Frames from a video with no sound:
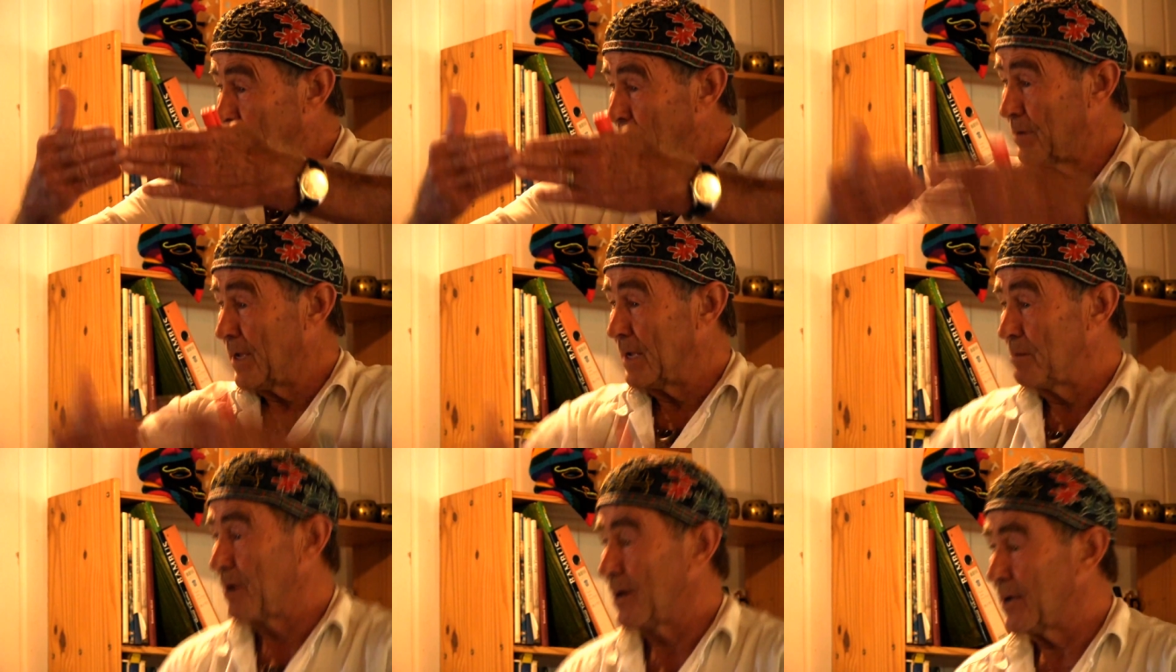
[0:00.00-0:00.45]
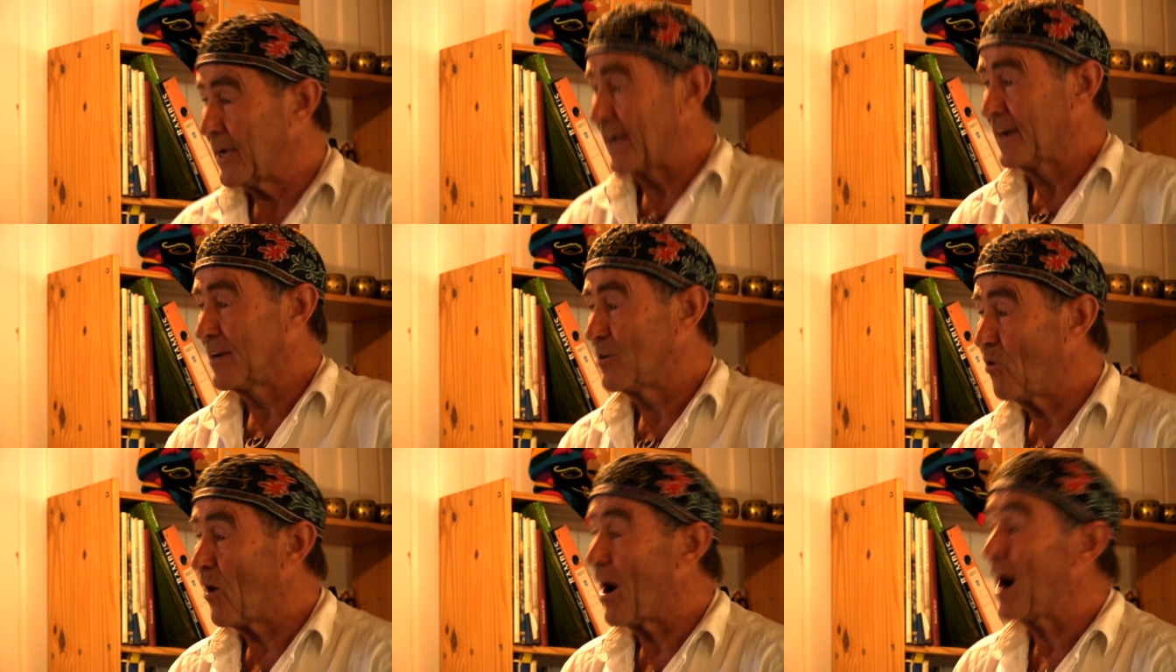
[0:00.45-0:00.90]
people
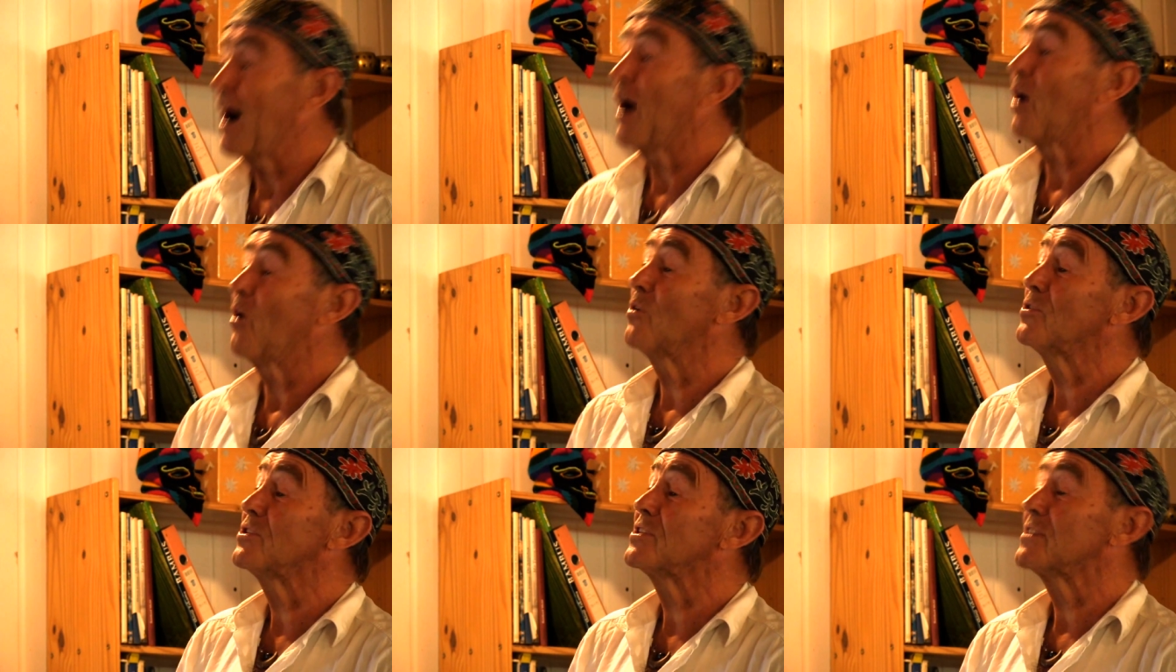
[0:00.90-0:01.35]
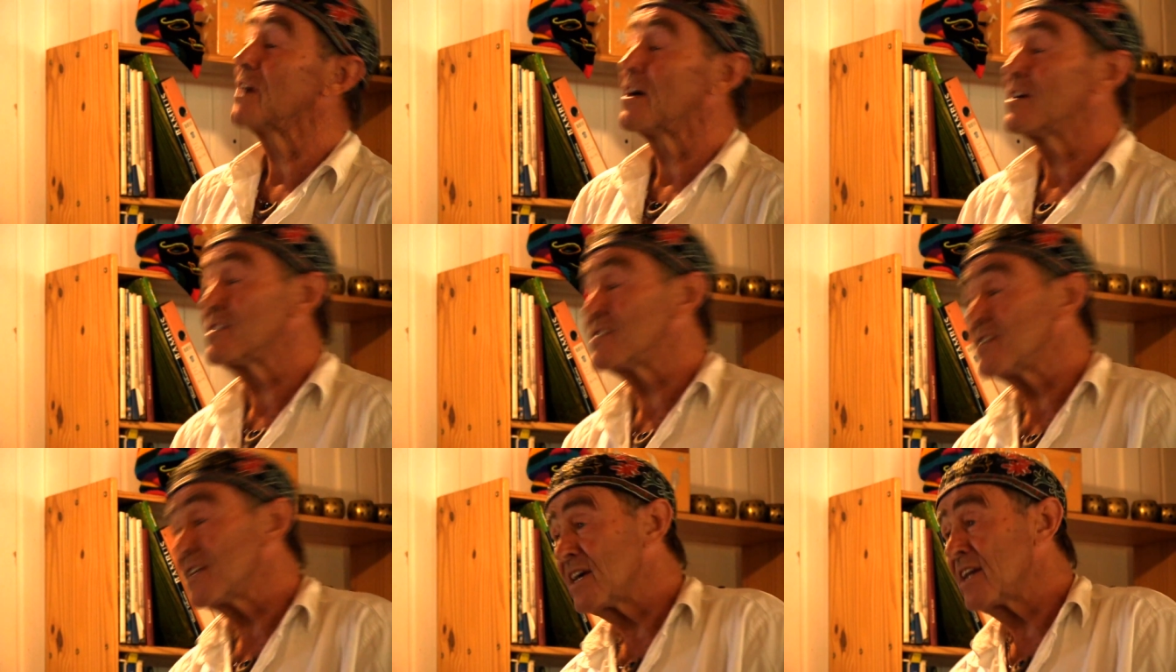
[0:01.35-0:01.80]
can go out,
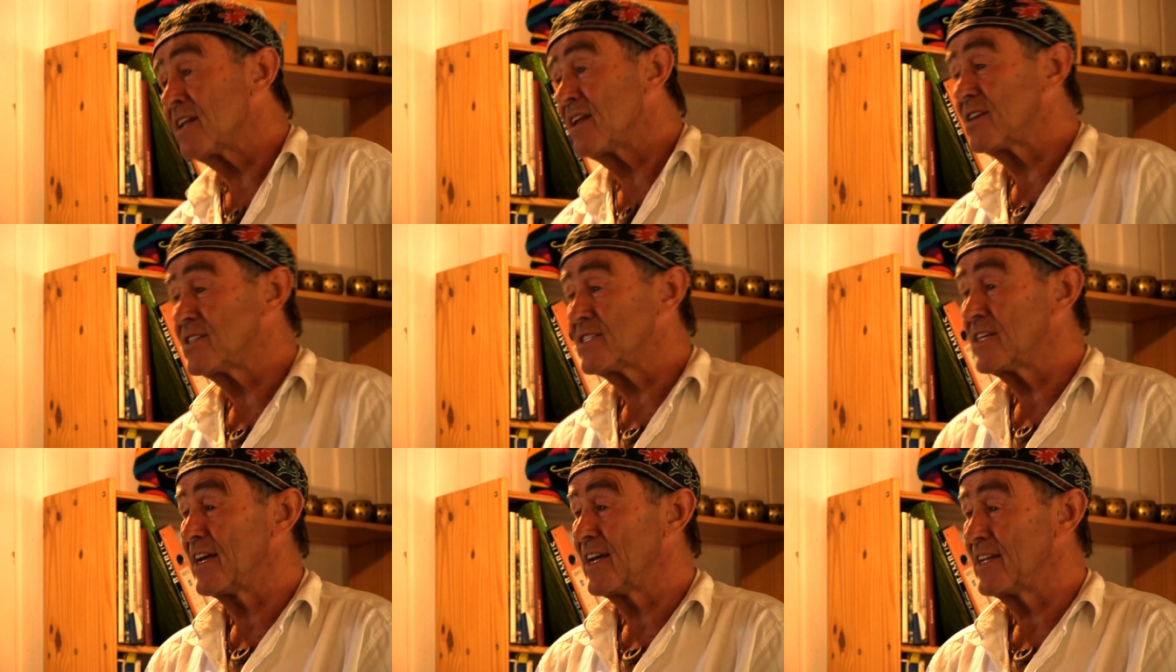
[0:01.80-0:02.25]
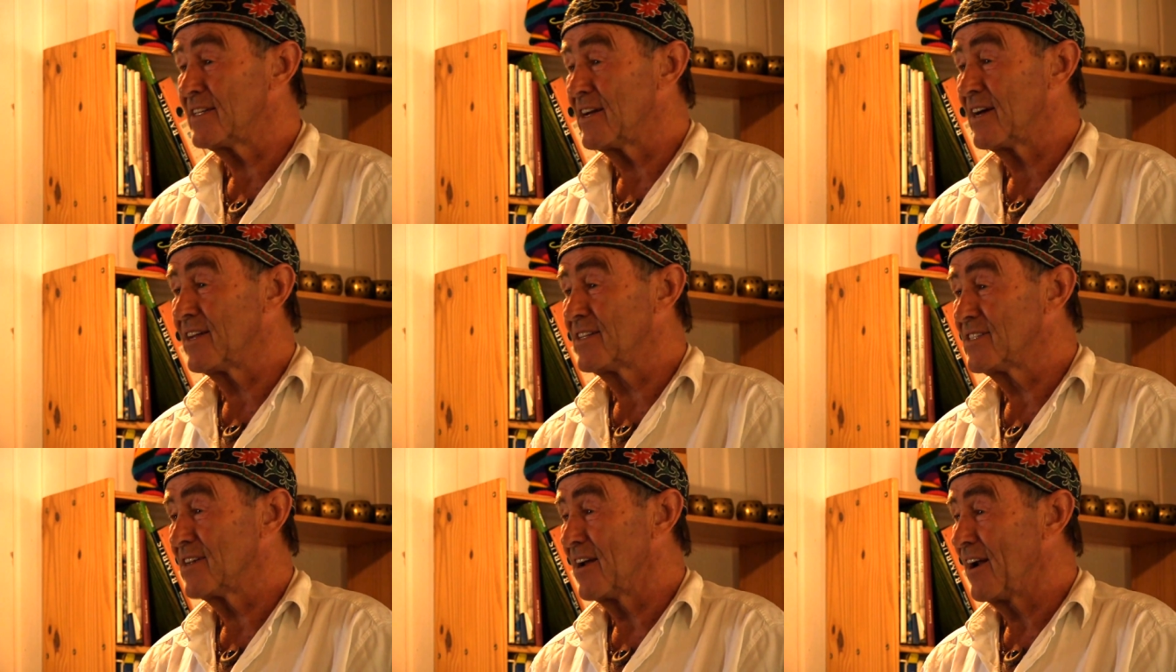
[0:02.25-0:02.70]
they sit
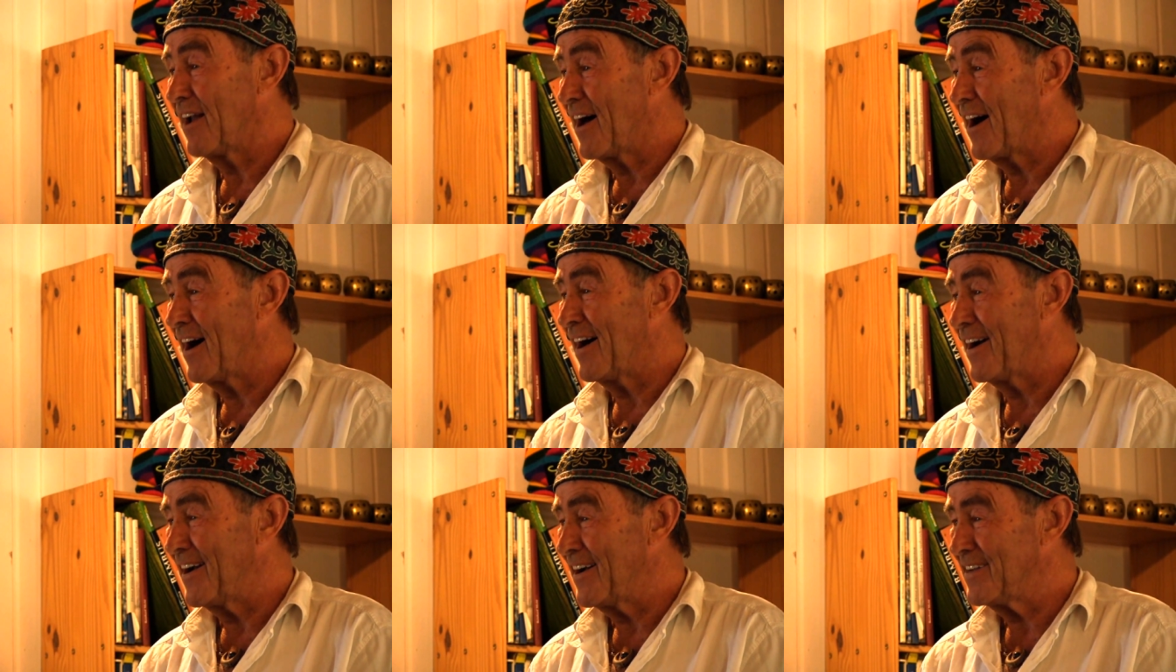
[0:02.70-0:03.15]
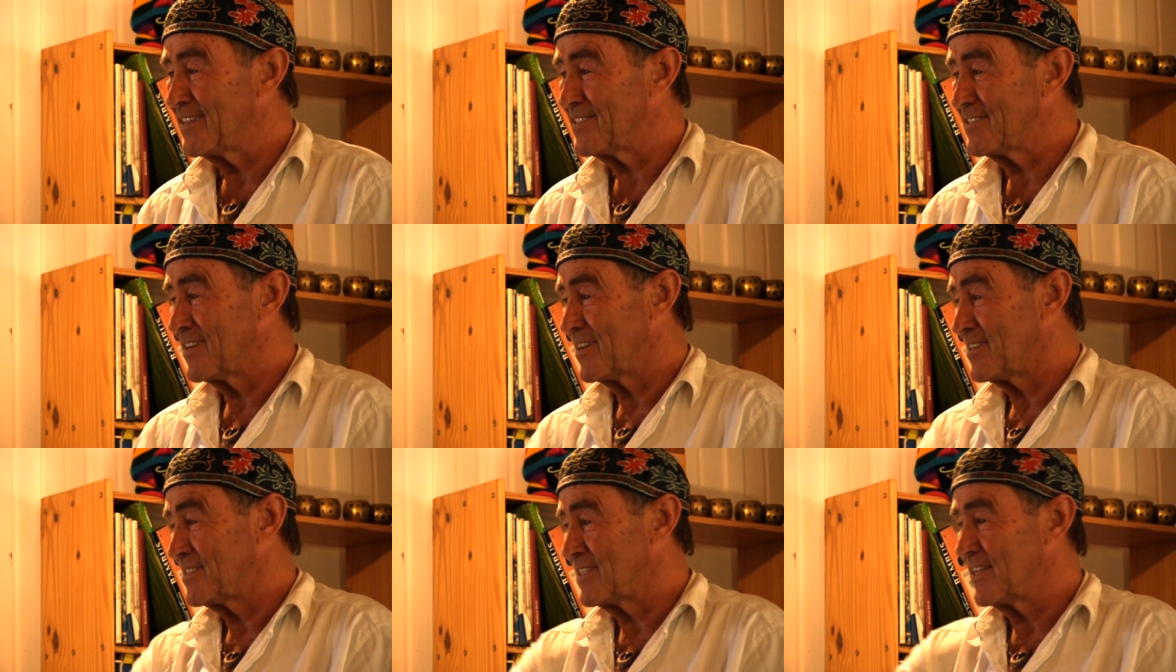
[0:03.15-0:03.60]
in the light,
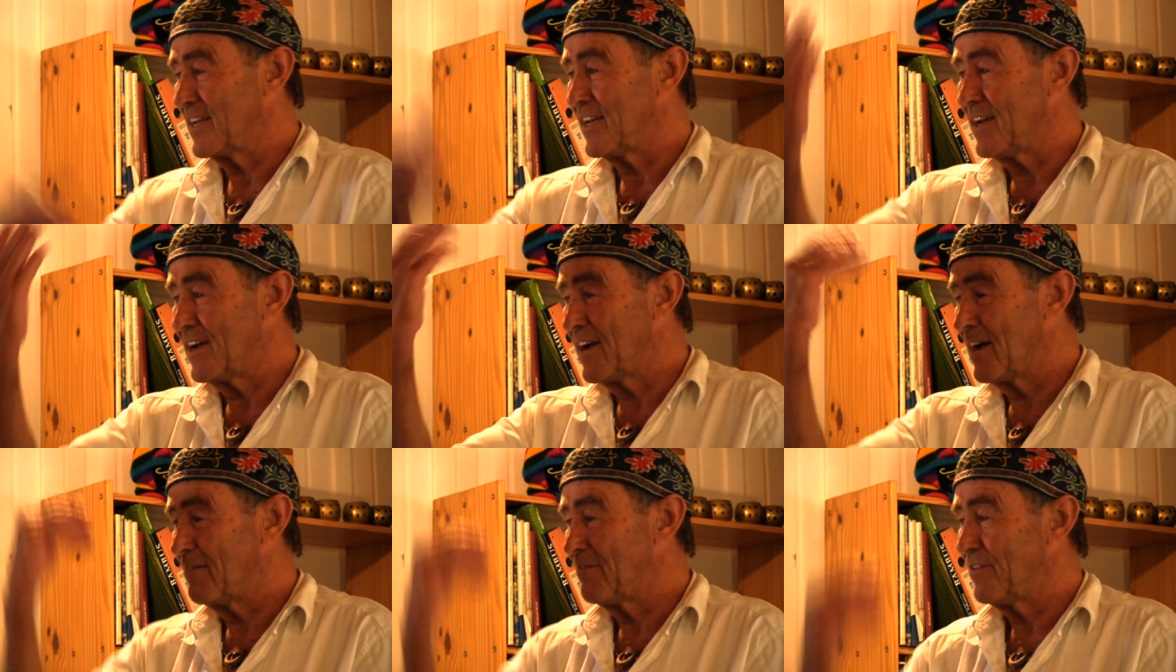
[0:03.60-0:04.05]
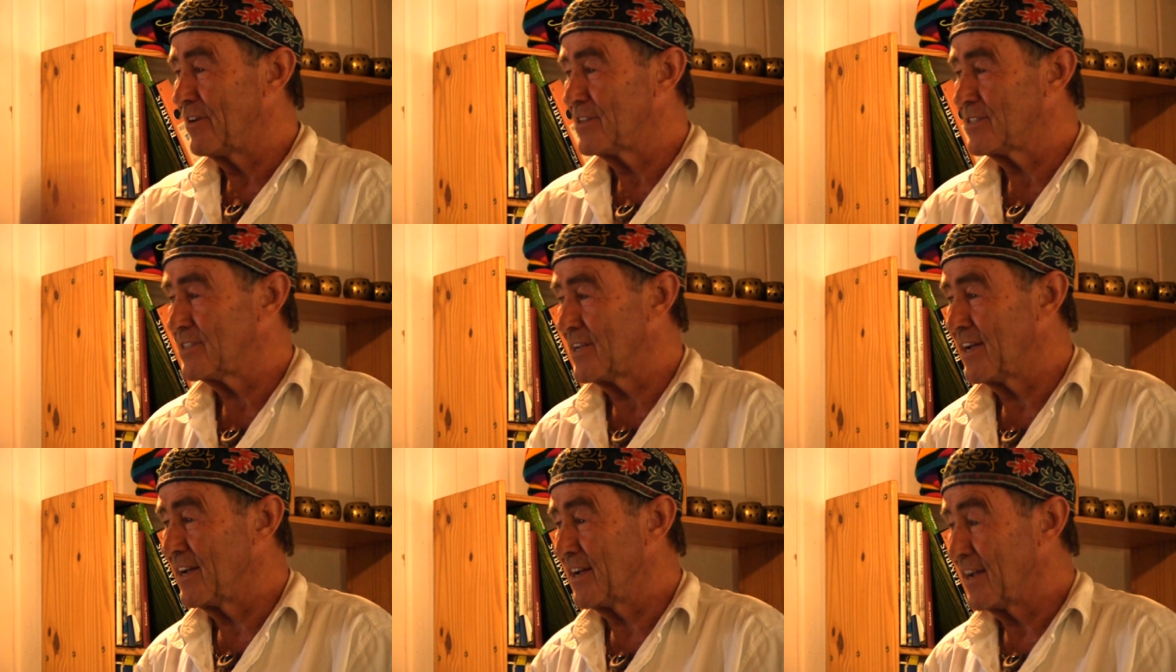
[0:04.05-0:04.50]
they see
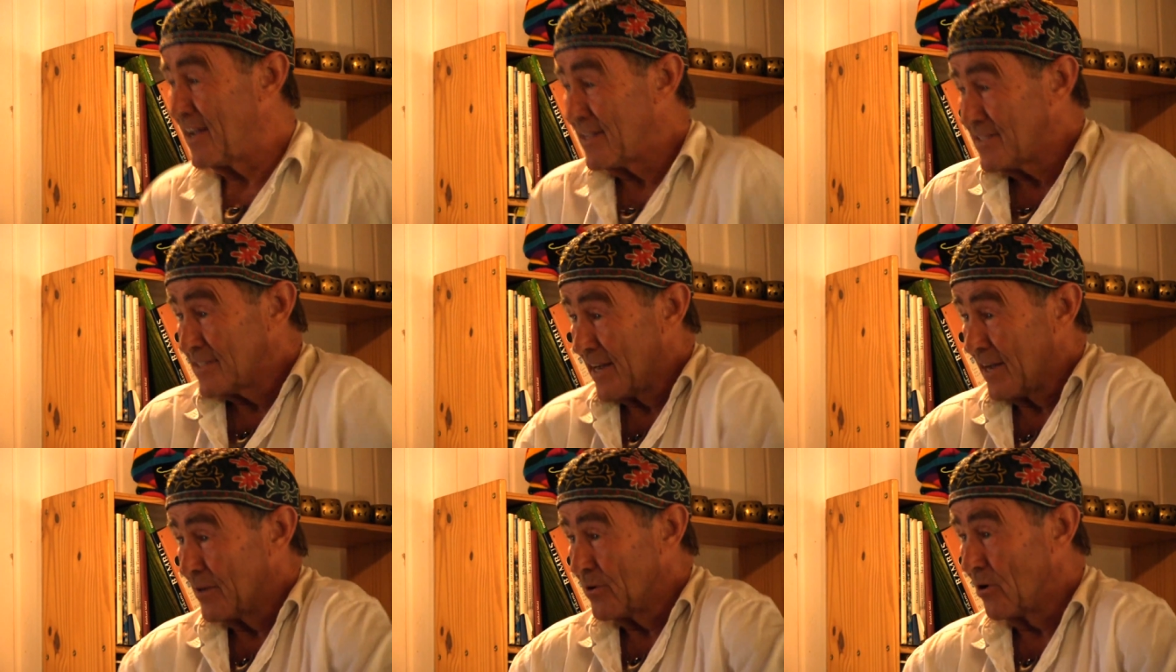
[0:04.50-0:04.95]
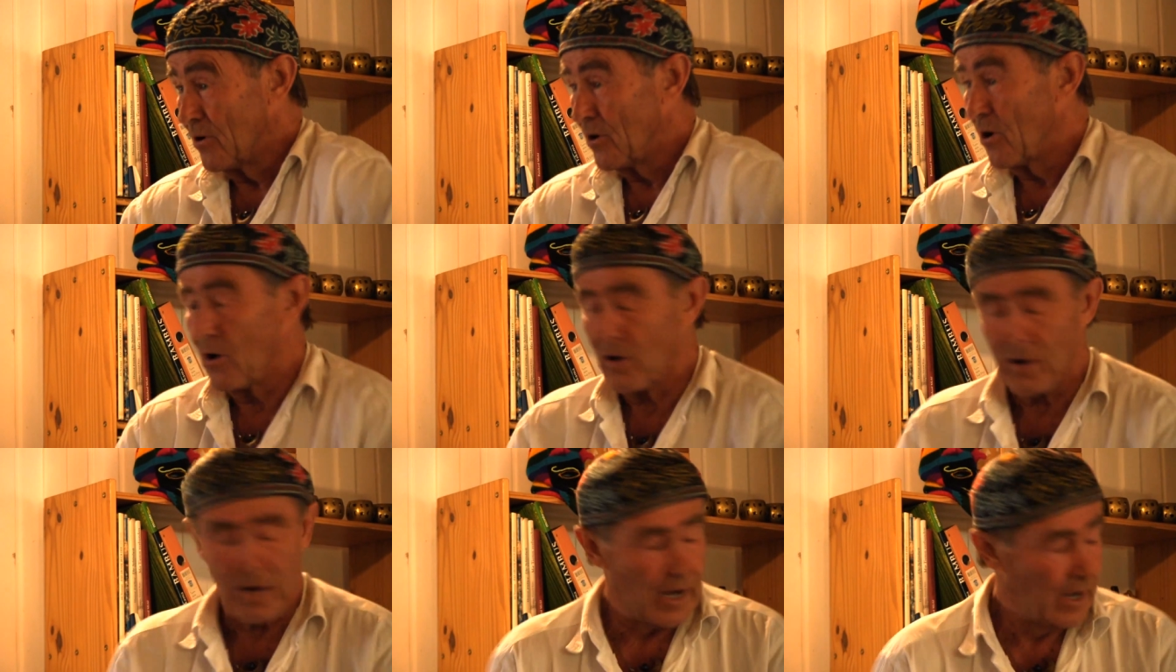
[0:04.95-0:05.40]
everything, and they are no
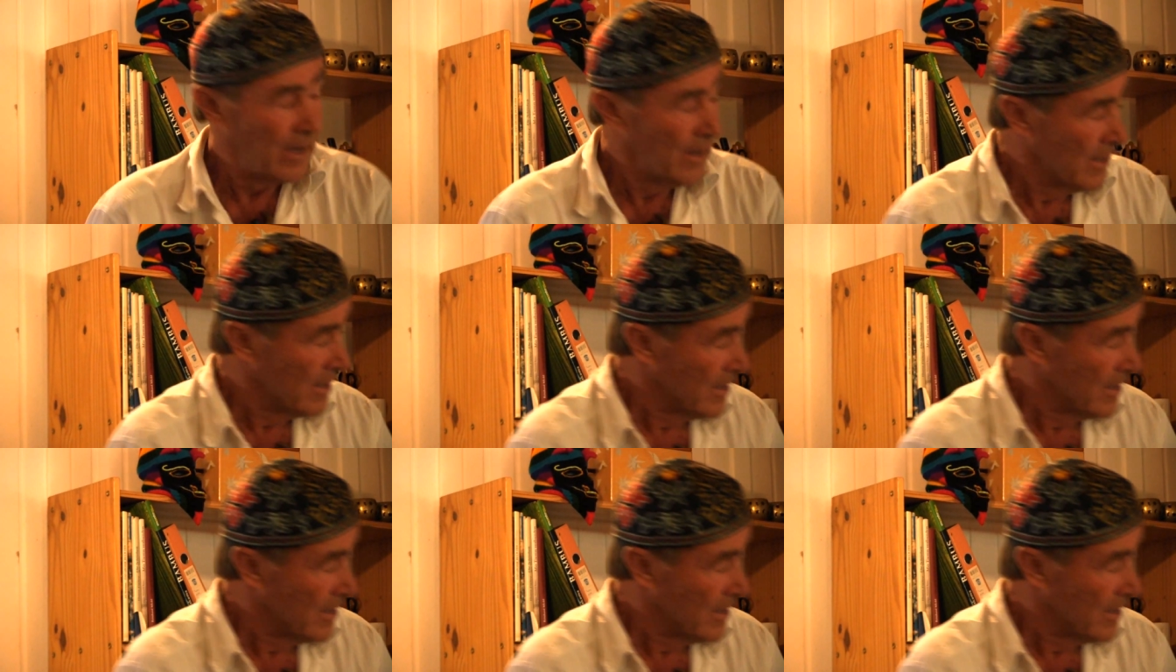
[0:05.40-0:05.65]
longer